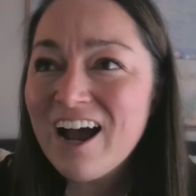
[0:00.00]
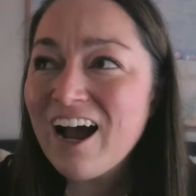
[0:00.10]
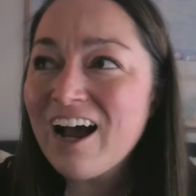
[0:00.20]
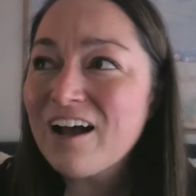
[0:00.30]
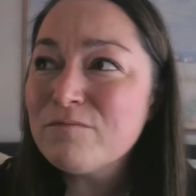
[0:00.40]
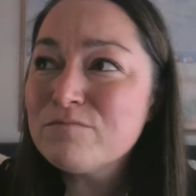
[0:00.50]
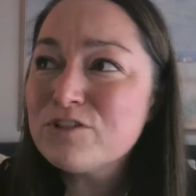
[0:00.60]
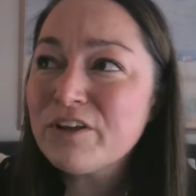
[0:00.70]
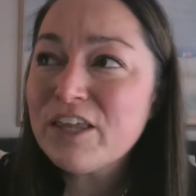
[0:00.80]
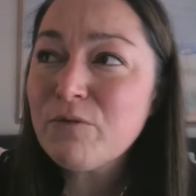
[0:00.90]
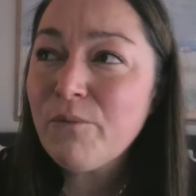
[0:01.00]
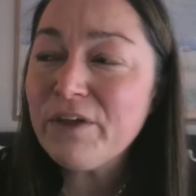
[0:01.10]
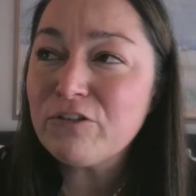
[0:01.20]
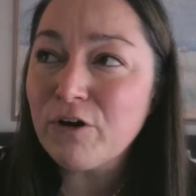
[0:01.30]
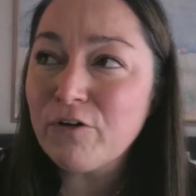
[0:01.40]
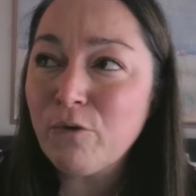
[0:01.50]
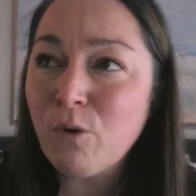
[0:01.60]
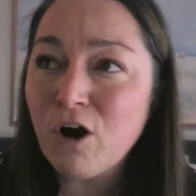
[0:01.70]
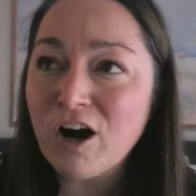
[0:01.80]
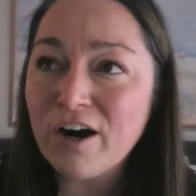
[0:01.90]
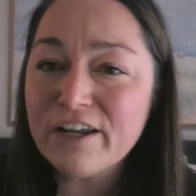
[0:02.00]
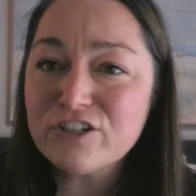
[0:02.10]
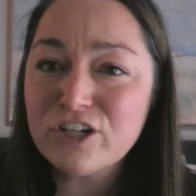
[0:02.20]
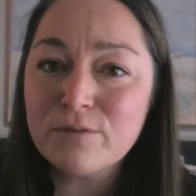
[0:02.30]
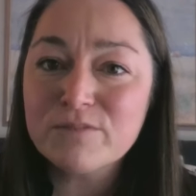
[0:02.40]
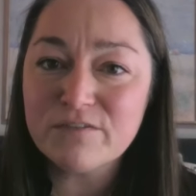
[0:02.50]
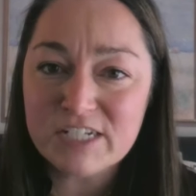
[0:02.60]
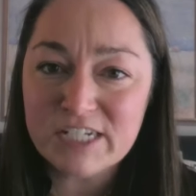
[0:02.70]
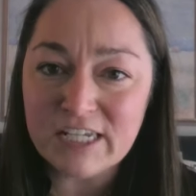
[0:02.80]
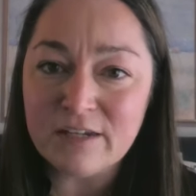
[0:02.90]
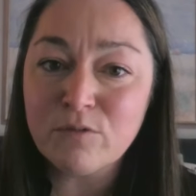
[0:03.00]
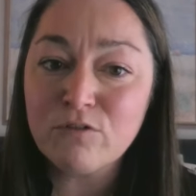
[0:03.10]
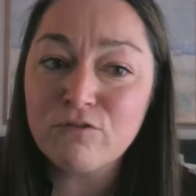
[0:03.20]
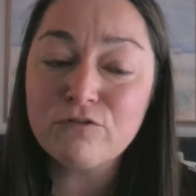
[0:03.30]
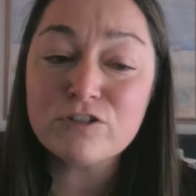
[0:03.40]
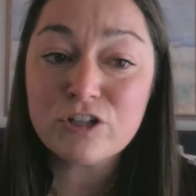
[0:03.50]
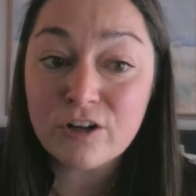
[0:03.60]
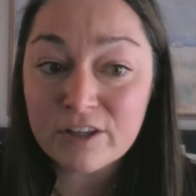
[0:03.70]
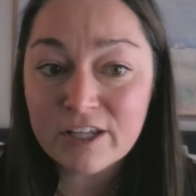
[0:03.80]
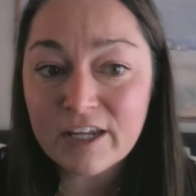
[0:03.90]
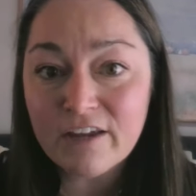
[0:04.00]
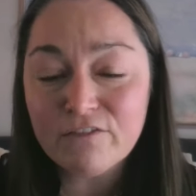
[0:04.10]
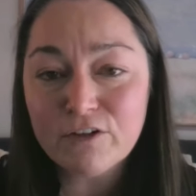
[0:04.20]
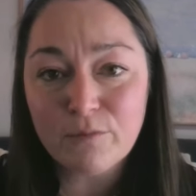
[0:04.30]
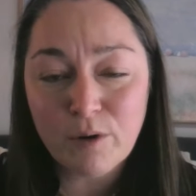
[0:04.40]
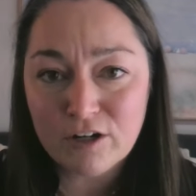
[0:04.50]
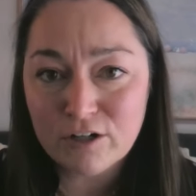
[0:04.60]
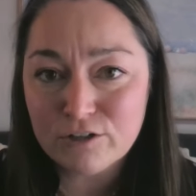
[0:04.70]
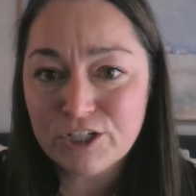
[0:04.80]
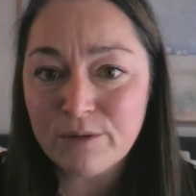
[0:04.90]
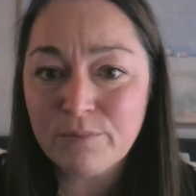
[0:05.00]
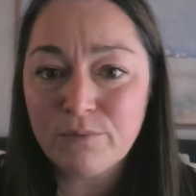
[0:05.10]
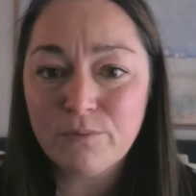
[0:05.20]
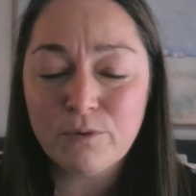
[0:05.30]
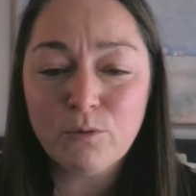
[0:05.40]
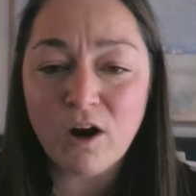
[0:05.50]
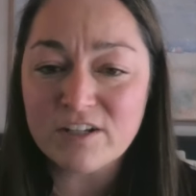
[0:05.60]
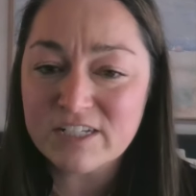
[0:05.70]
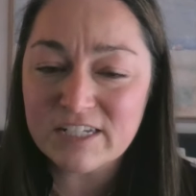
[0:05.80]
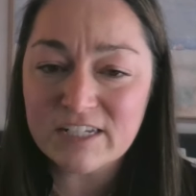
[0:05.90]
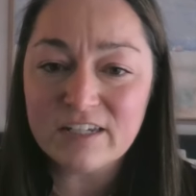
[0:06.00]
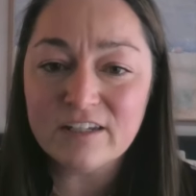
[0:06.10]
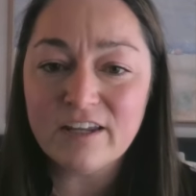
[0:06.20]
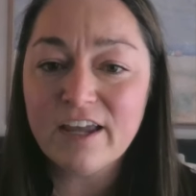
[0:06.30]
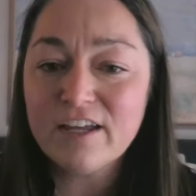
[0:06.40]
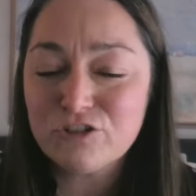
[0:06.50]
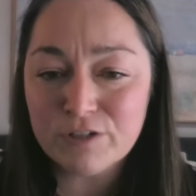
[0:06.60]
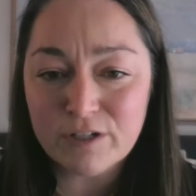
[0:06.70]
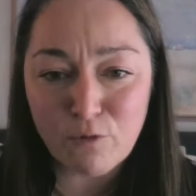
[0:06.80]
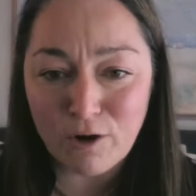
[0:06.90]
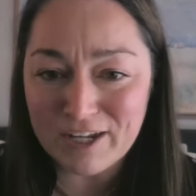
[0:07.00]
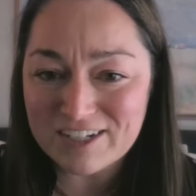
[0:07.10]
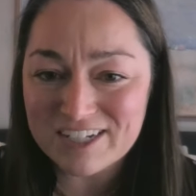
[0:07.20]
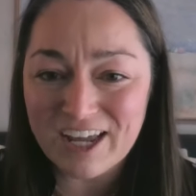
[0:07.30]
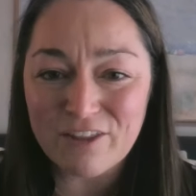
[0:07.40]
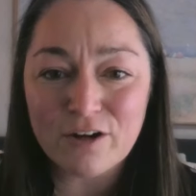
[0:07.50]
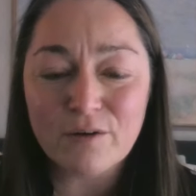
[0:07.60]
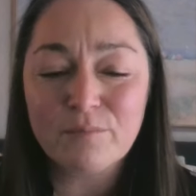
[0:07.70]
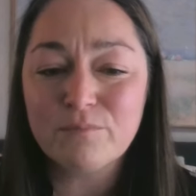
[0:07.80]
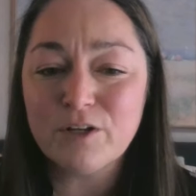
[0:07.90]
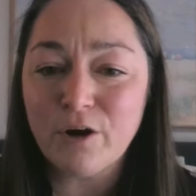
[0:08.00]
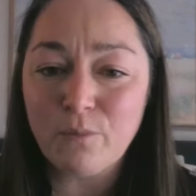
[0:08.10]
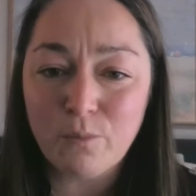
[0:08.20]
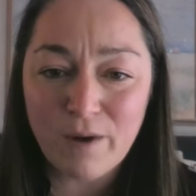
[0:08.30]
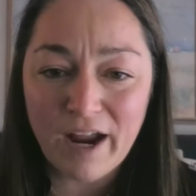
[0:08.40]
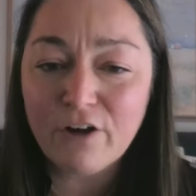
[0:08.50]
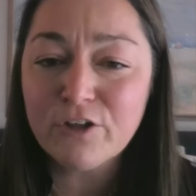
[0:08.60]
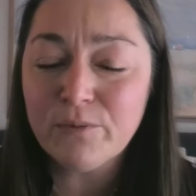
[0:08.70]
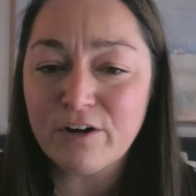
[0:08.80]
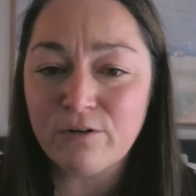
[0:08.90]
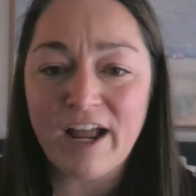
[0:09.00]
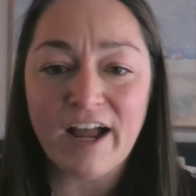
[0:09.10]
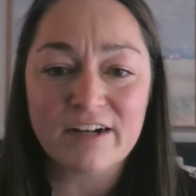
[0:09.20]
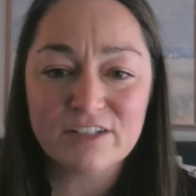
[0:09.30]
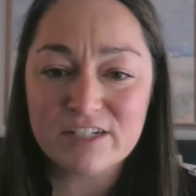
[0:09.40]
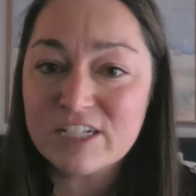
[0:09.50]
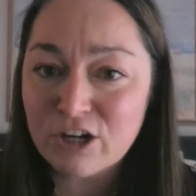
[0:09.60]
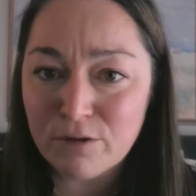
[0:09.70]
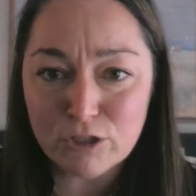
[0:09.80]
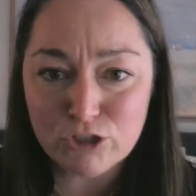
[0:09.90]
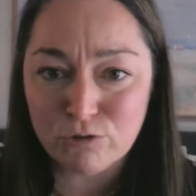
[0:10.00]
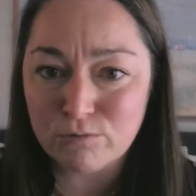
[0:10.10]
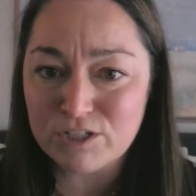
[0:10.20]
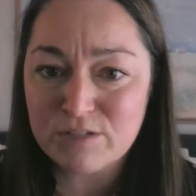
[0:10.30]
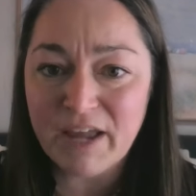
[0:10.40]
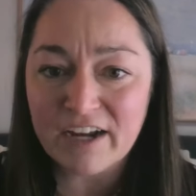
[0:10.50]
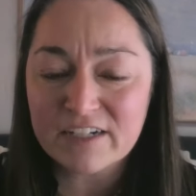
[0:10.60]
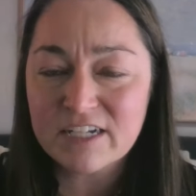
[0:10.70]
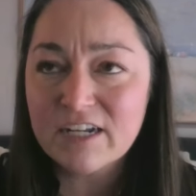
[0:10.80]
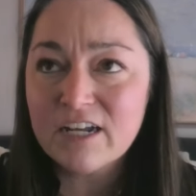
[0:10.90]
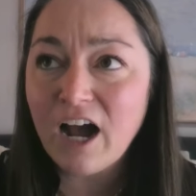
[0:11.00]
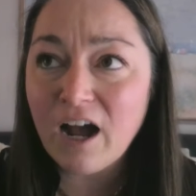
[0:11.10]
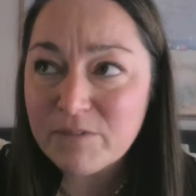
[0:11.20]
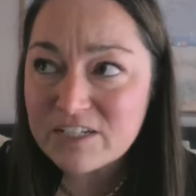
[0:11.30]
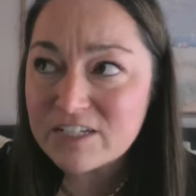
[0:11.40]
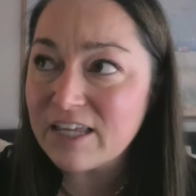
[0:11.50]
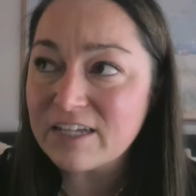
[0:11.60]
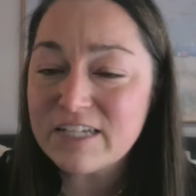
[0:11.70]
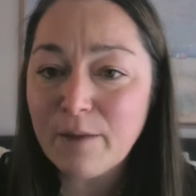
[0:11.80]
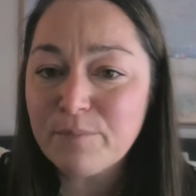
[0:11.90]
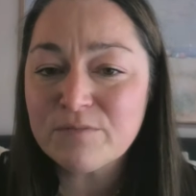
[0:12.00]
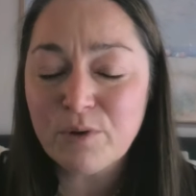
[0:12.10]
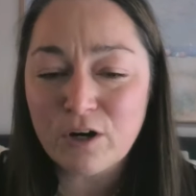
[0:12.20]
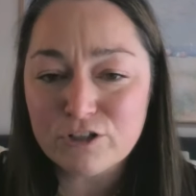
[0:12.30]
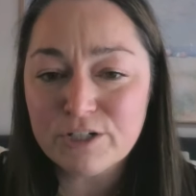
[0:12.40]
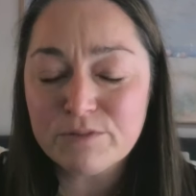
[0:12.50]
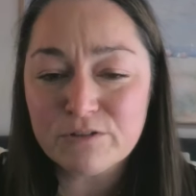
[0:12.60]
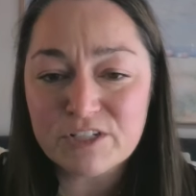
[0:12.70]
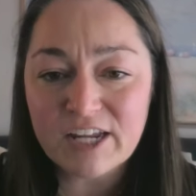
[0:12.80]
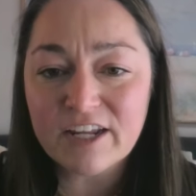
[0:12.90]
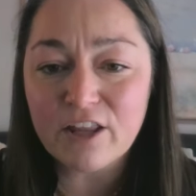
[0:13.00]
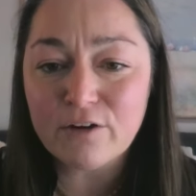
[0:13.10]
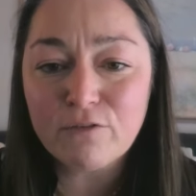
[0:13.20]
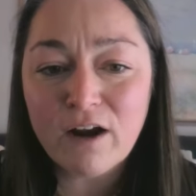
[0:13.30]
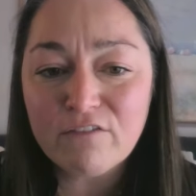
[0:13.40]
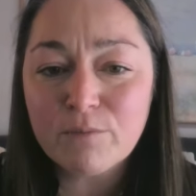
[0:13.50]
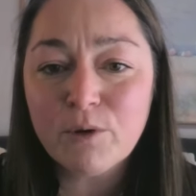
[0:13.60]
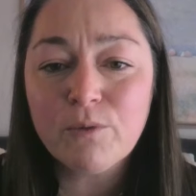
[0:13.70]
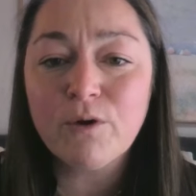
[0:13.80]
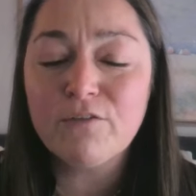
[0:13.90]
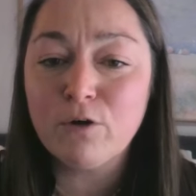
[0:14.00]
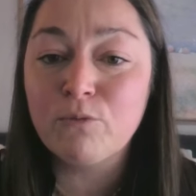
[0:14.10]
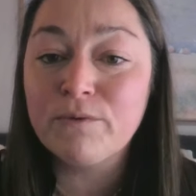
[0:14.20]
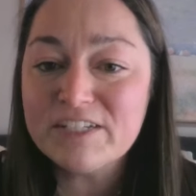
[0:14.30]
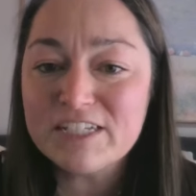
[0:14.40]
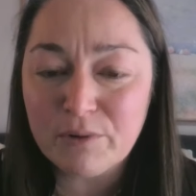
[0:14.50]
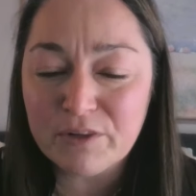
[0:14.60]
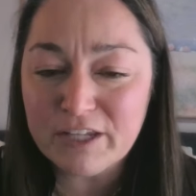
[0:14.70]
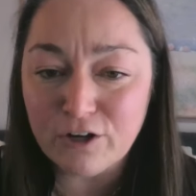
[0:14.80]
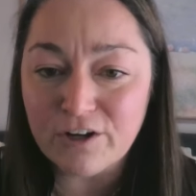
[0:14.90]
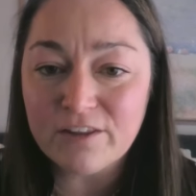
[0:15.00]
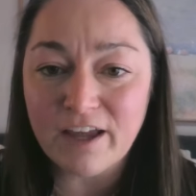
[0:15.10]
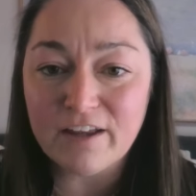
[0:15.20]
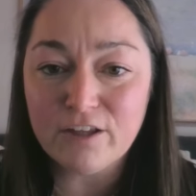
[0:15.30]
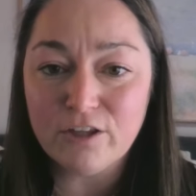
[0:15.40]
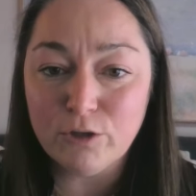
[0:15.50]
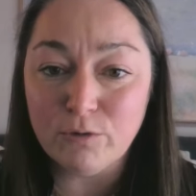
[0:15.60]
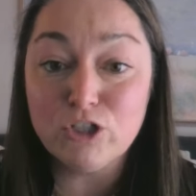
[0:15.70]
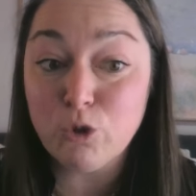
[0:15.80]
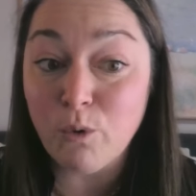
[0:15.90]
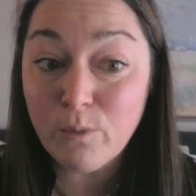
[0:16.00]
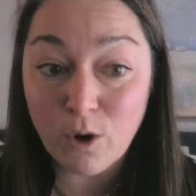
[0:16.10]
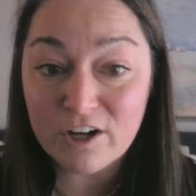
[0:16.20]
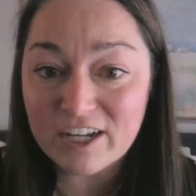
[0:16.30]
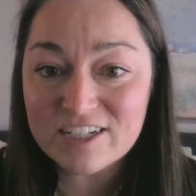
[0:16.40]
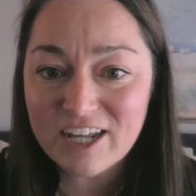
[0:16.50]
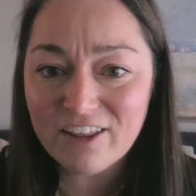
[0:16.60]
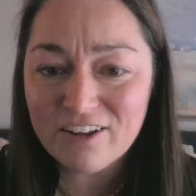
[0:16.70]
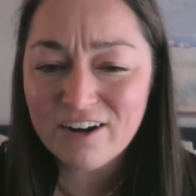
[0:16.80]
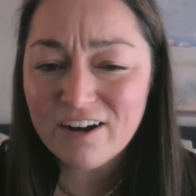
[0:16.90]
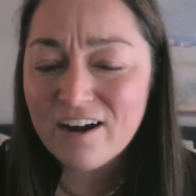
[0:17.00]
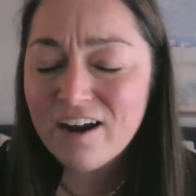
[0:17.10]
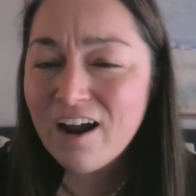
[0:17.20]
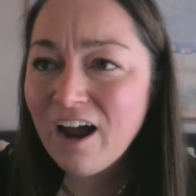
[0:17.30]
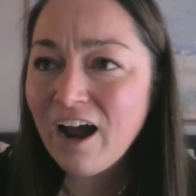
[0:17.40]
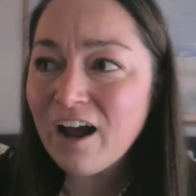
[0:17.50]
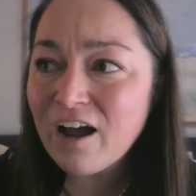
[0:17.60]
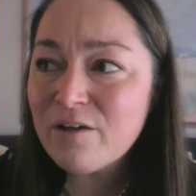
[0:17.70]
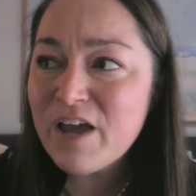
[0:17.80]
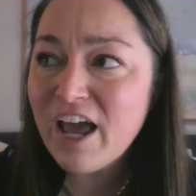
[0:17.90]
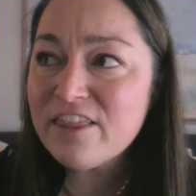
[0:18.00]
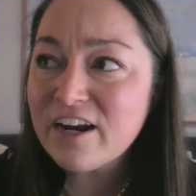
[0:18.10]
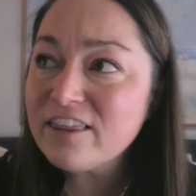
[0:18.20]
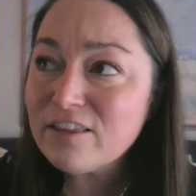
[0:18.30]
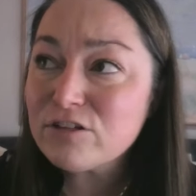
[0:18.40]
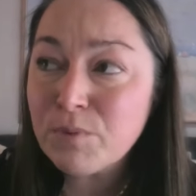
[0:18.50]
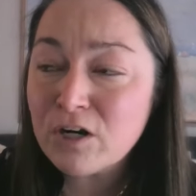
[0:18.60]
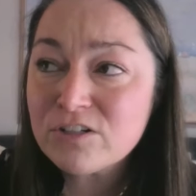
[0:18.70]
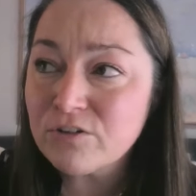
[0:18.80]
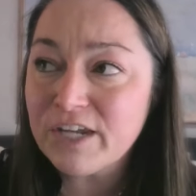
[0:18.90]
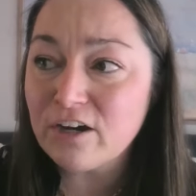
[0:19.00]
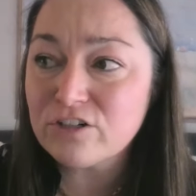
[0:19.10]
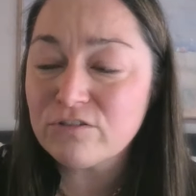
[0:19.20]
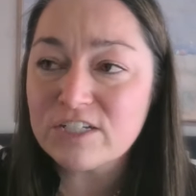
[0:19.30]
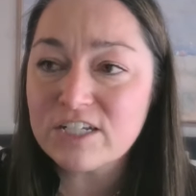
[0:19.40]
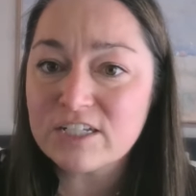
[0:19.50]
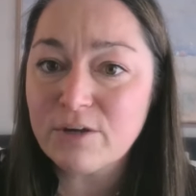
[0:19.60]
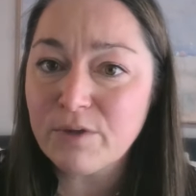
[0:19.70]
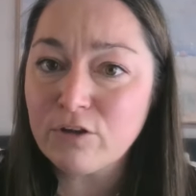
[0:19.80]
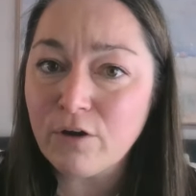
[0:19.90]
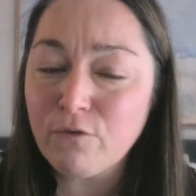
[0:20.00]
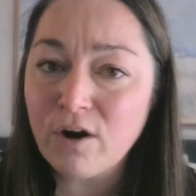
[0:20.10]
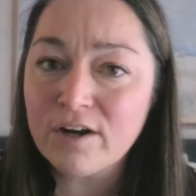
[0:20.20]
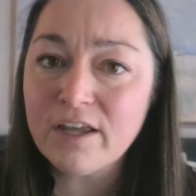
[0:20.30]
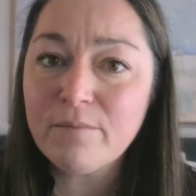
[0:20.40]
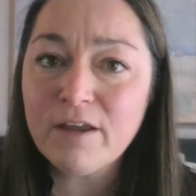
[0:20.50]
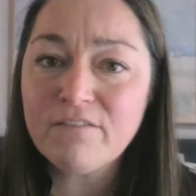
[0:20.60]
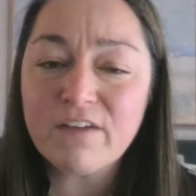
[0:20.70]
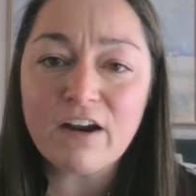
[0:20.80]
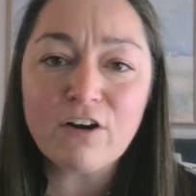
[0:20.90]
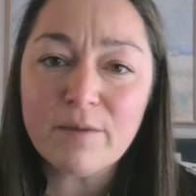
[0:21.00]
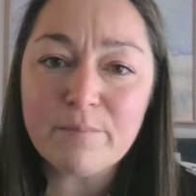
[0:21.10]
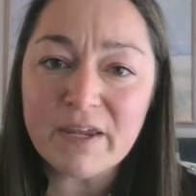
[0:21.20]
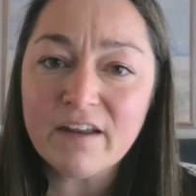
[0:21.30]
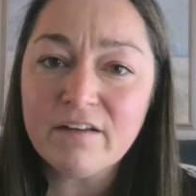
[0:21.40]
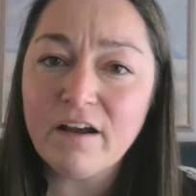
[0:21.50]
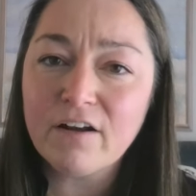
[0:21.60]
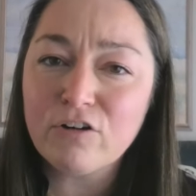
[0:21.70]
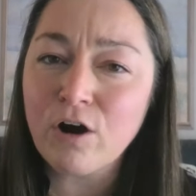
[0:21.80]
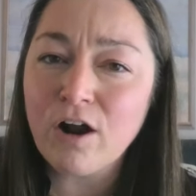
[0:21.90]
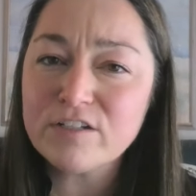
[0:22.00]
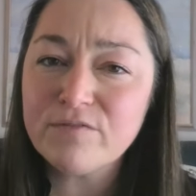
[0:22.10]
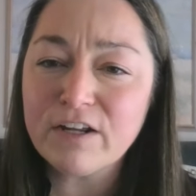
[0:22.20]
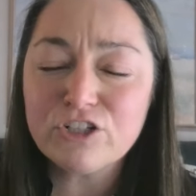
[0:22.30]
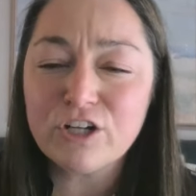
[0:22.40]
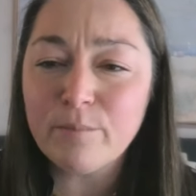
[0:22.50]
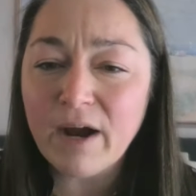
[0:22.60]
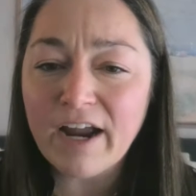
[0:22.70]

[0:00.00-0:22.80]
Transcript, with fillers: Um, so I think what we look for in terms of team certainly if you're a partnership we want to see a history of working together you know how you interact is there a mutual respect obviously things happen partnerships don't stay together forever but we want to feel reasonably good that you enjoy working together um, and then i think there's personal characteristics that we look for and it, it might vary a bit across venture and